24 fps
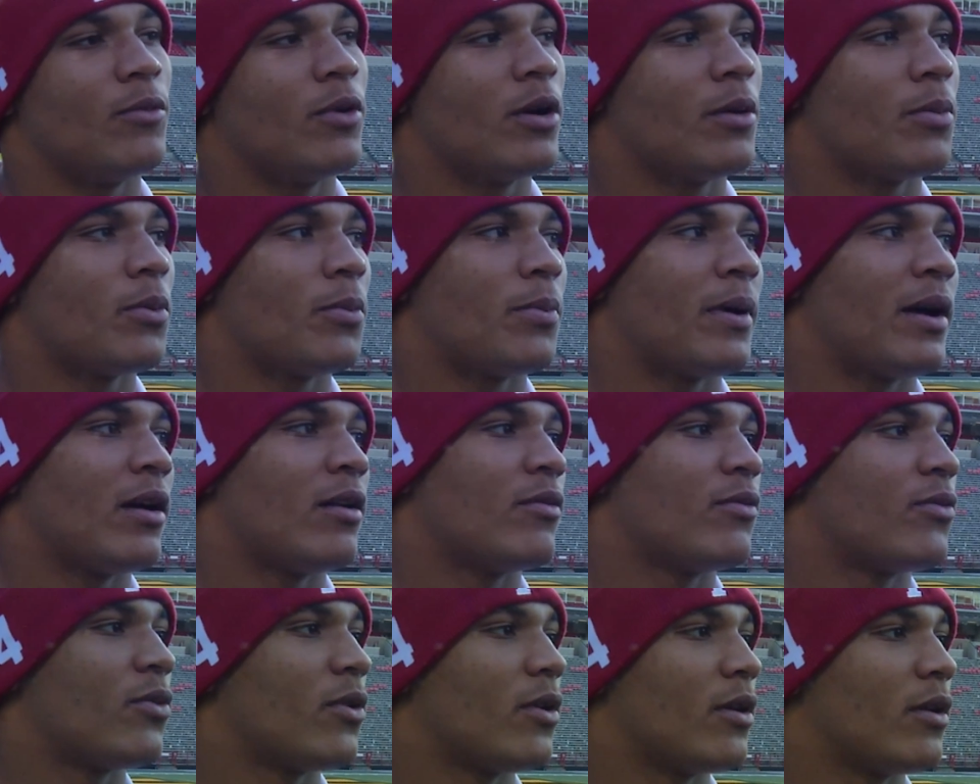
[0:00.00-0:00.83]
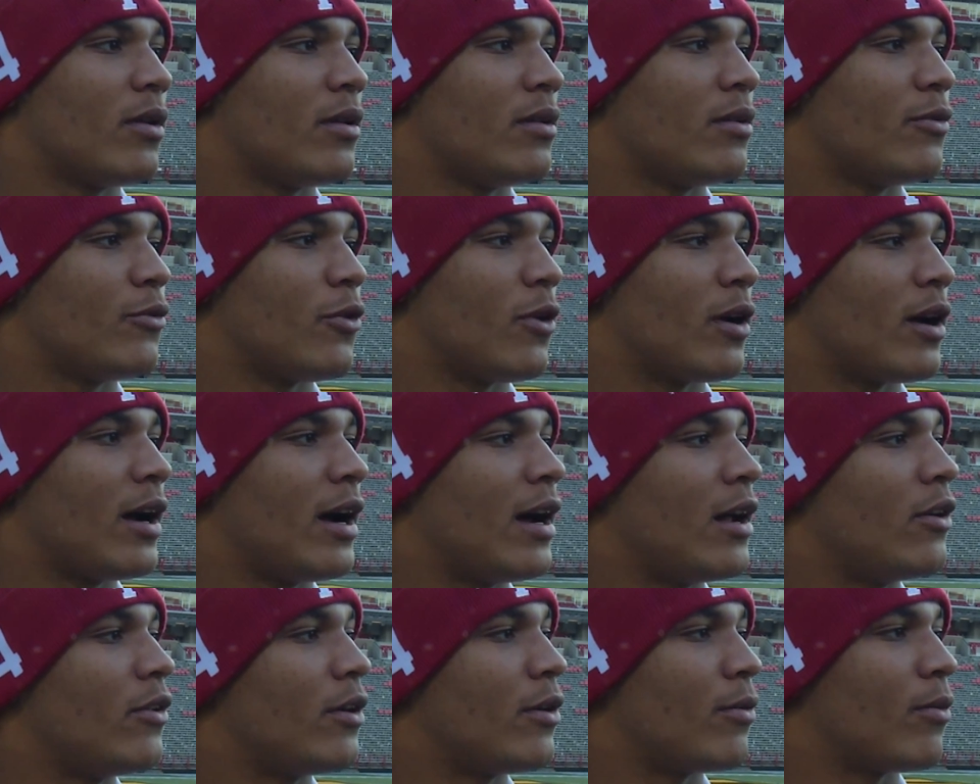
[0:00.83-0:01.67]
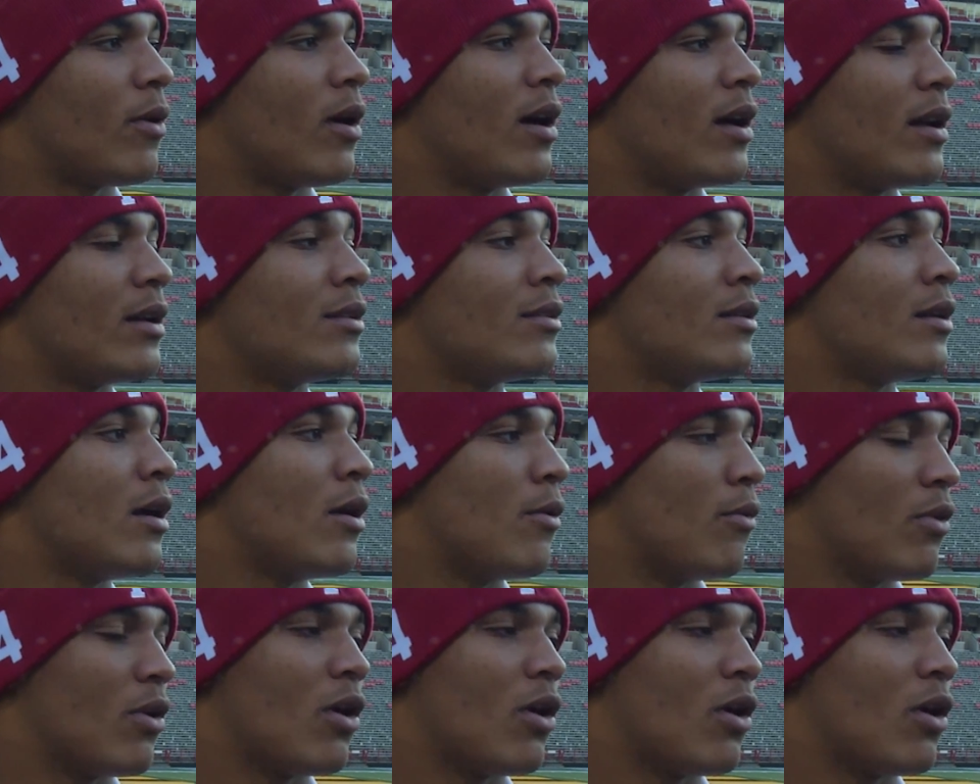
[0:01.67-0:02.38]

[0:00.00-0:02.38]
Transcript: We were preparing for a guy who could run.